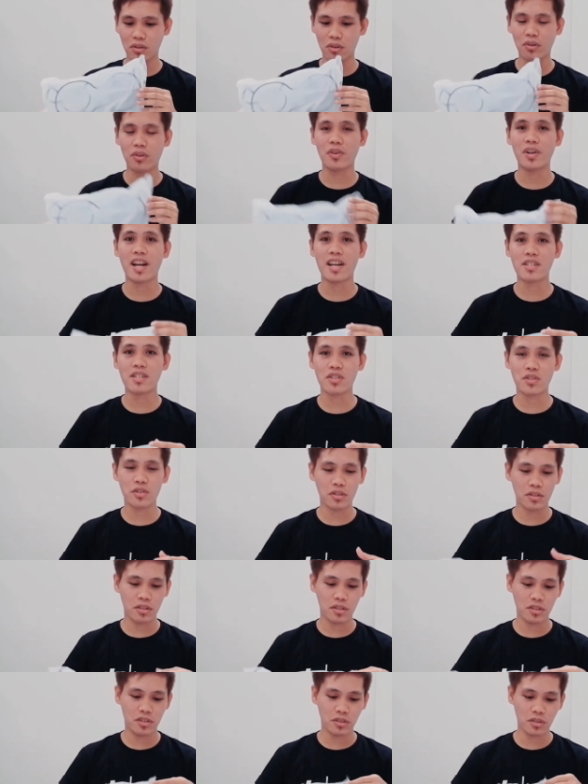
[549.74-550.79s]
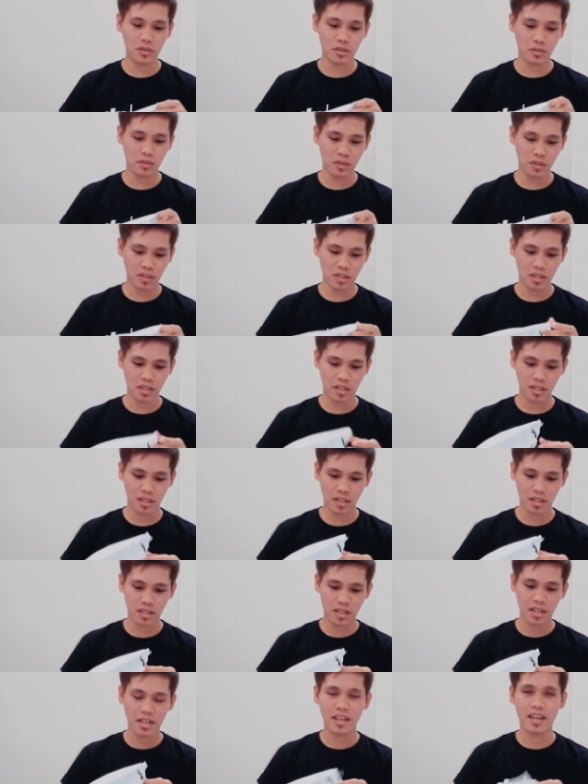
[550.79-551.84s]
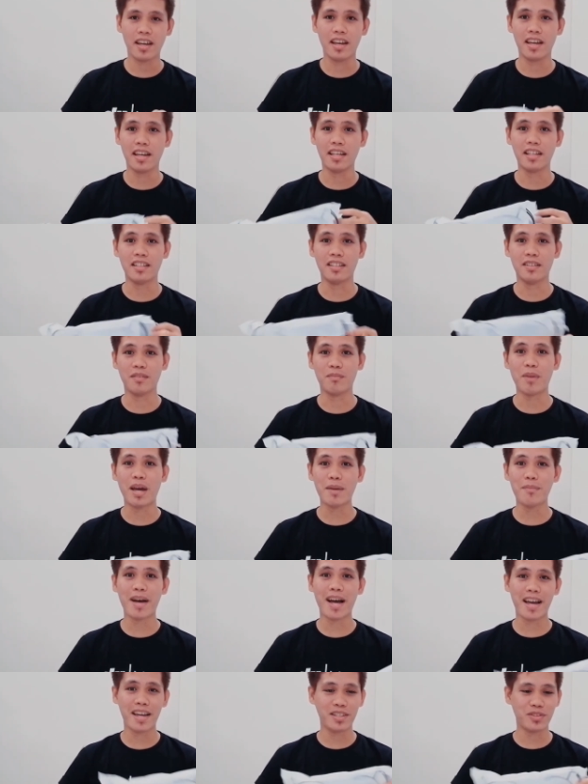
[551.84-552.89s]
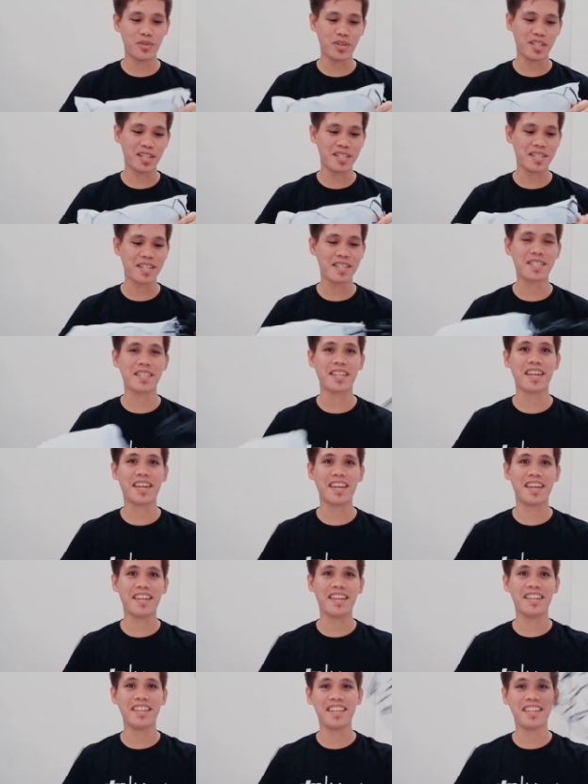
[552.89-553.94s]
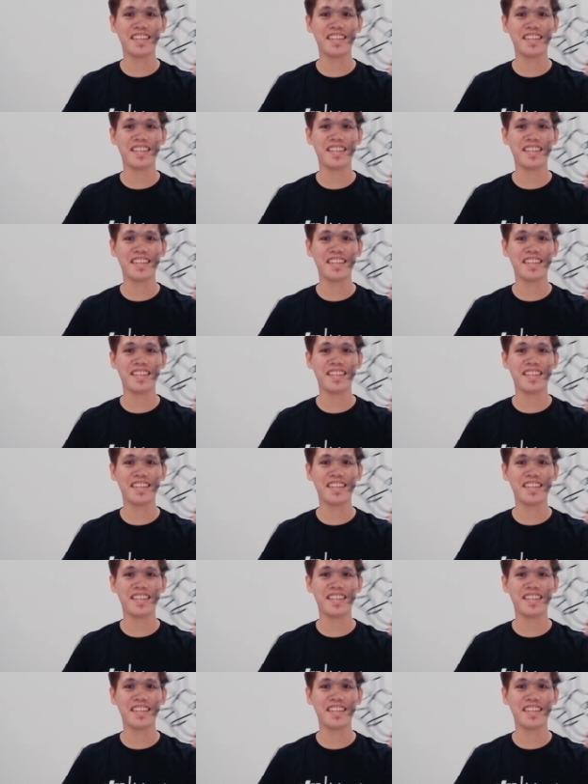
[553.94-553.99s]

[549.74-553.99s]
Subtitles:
crash your drone and bye-bye 26K.